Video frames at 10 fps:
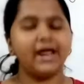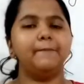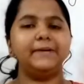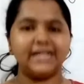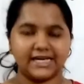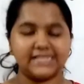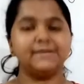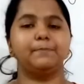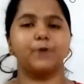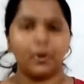but that is a
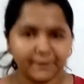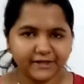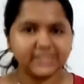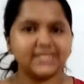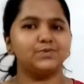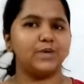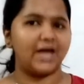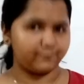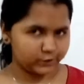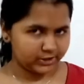property that we
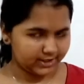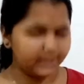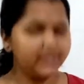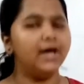have to learn.